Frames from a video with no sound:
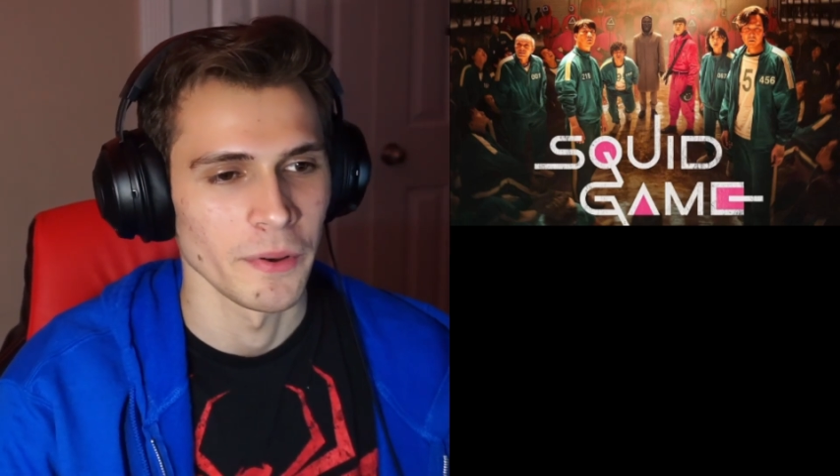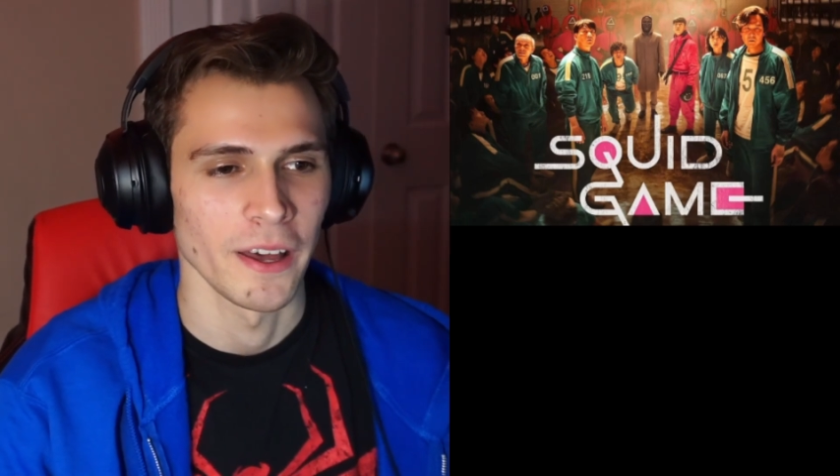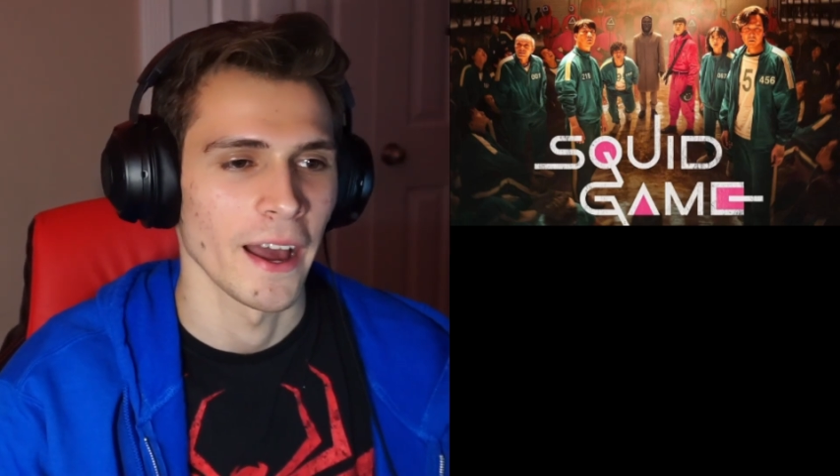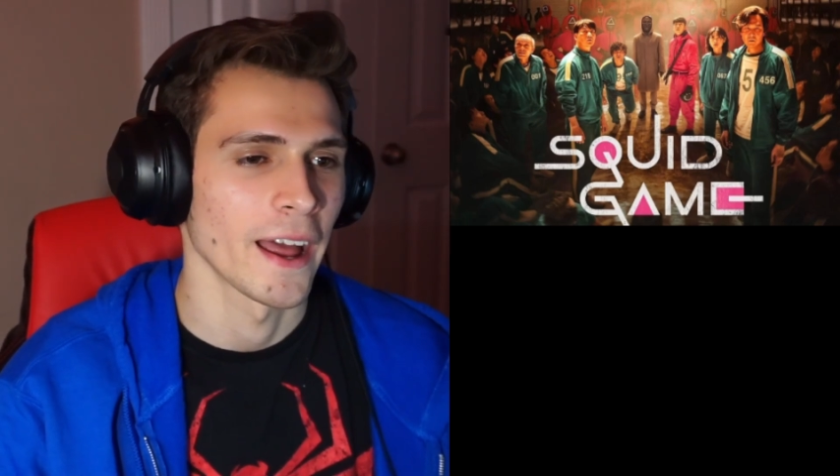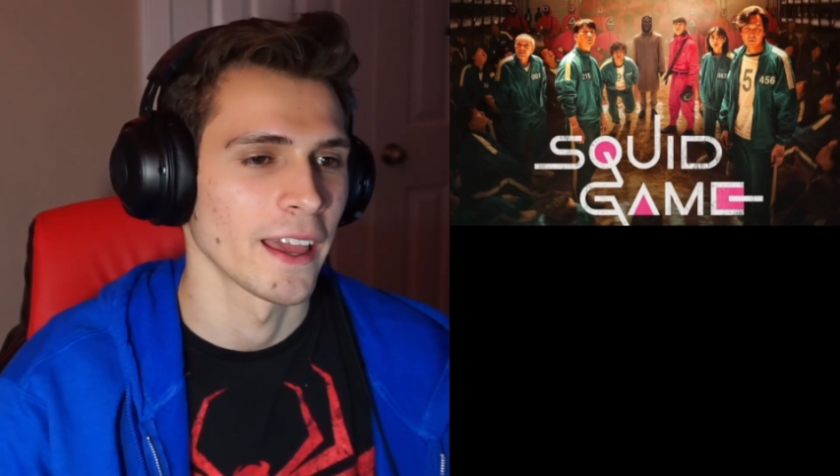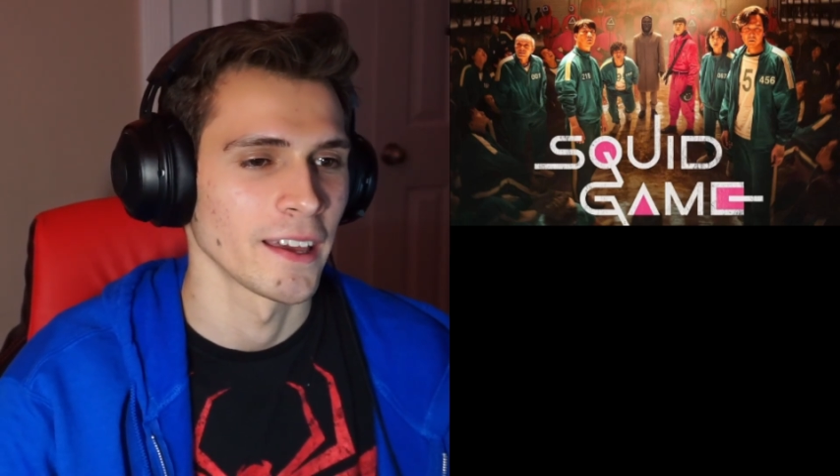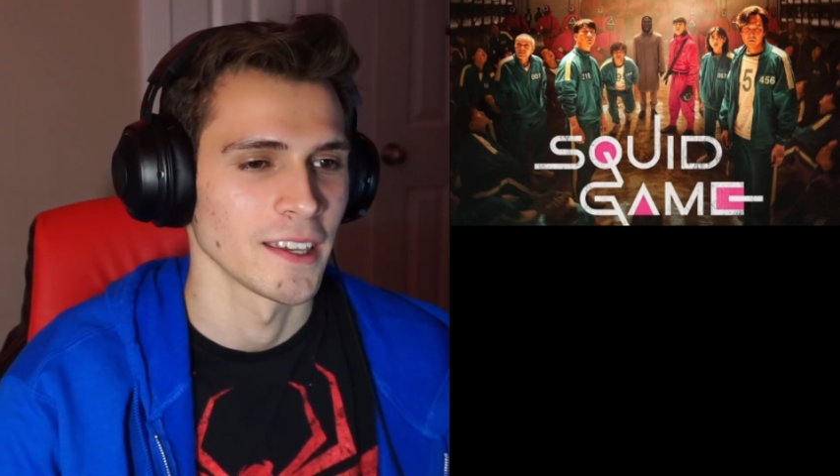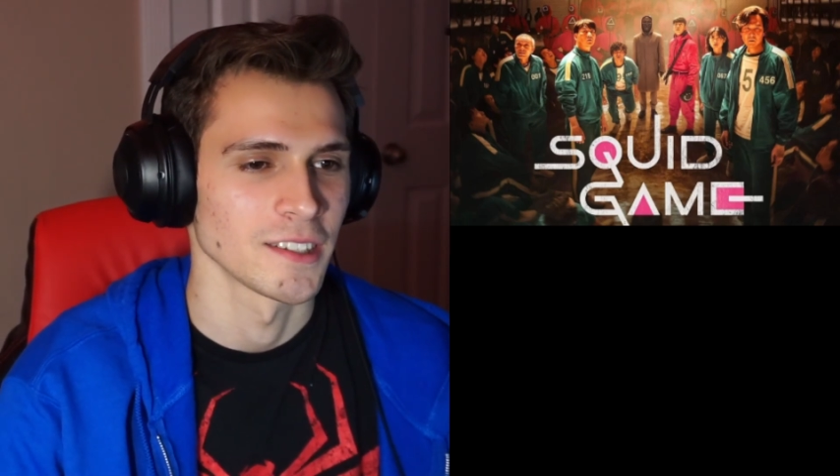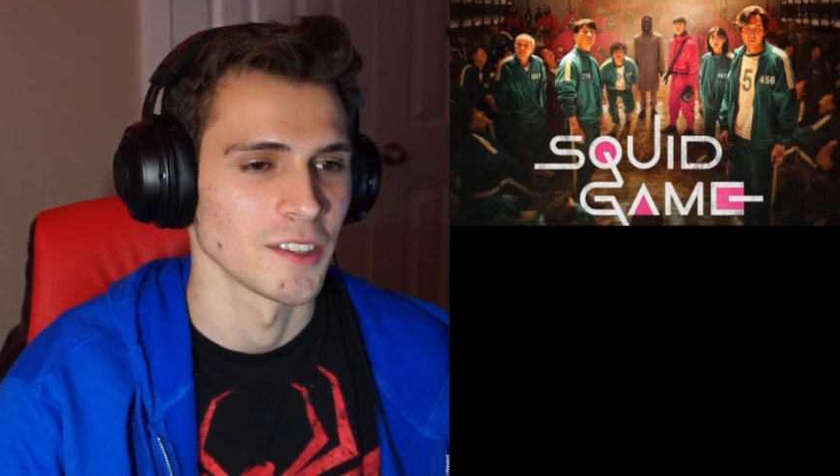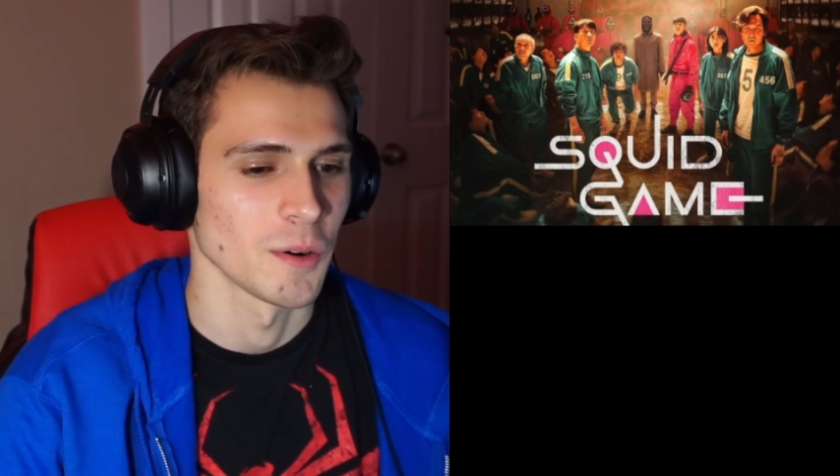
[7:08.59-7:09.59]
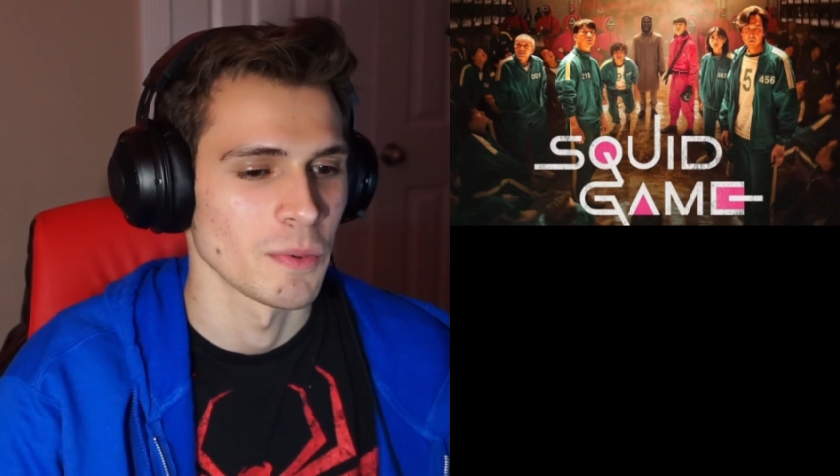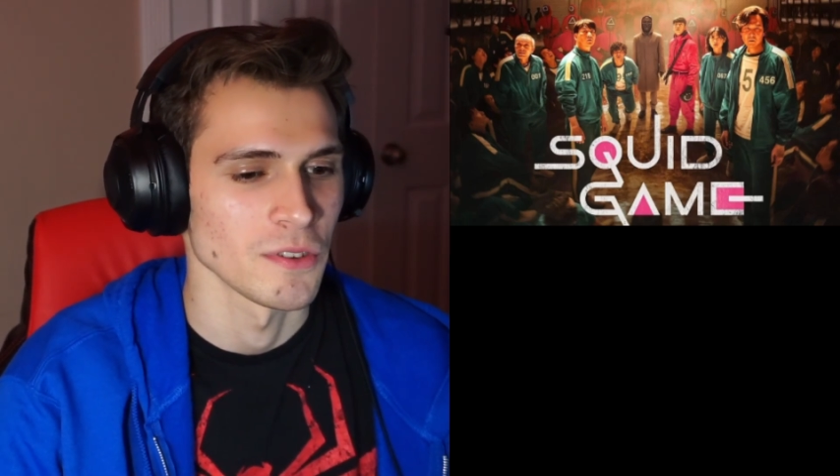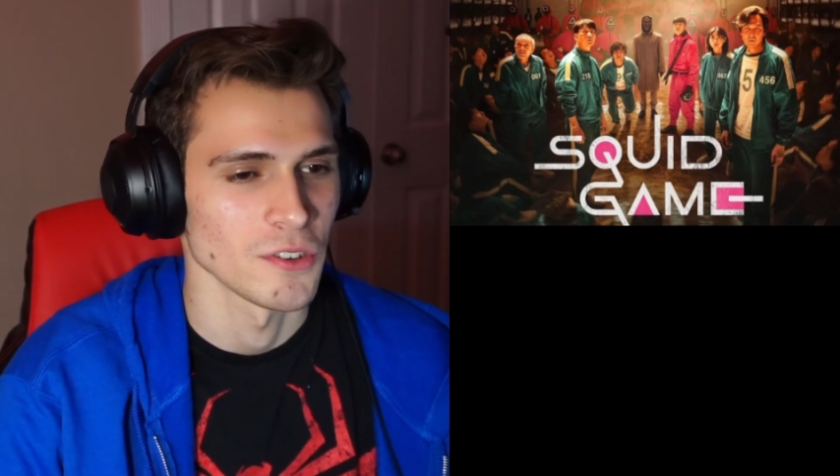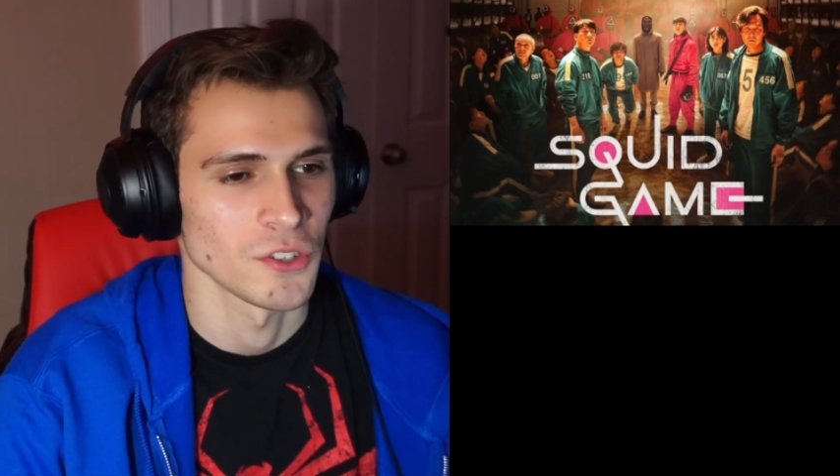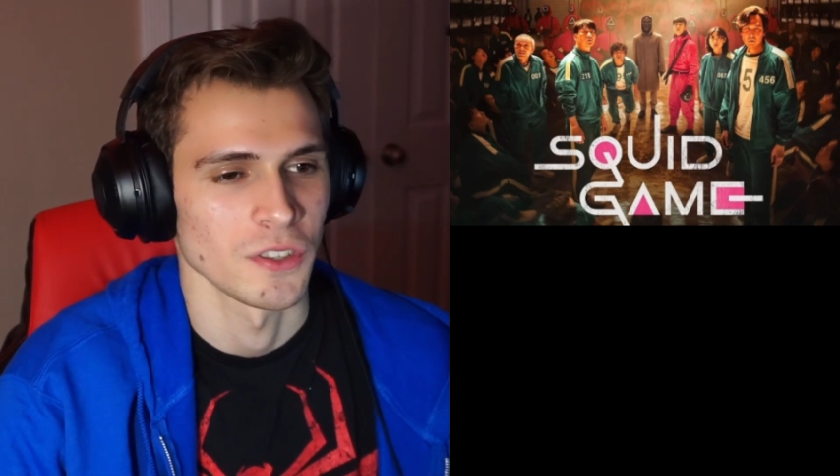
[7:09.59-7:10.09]
but I guess in their
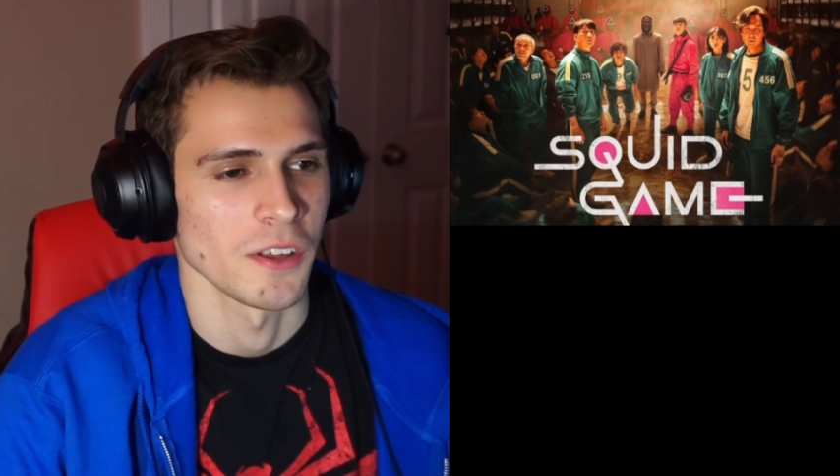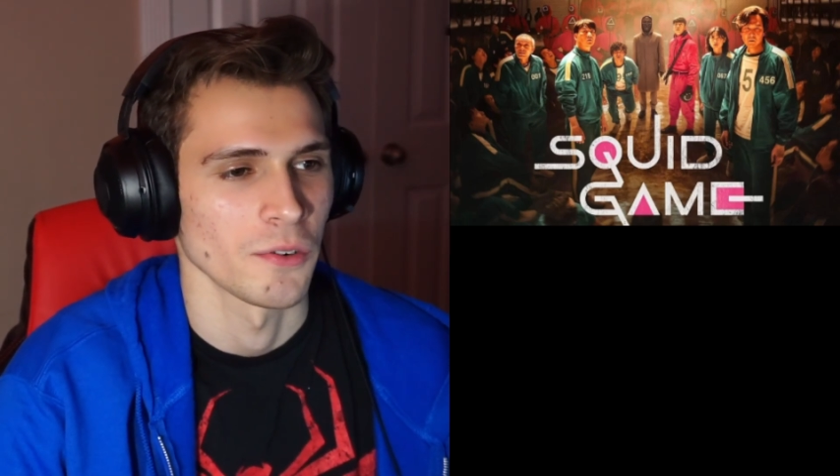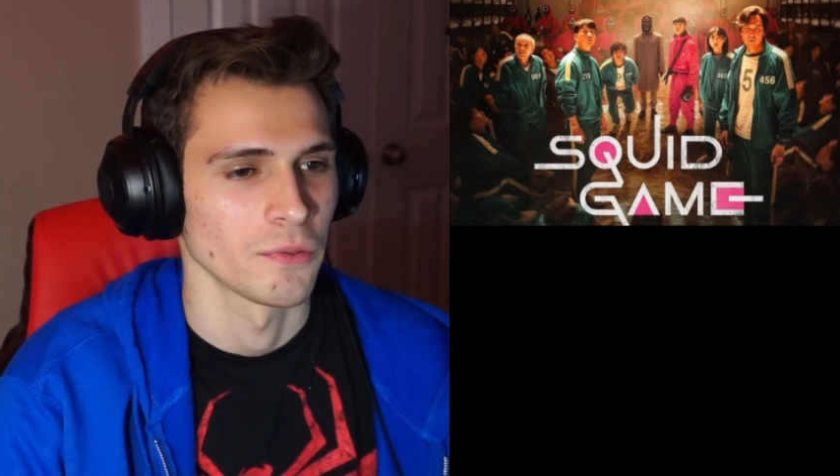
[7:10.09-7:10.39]
position they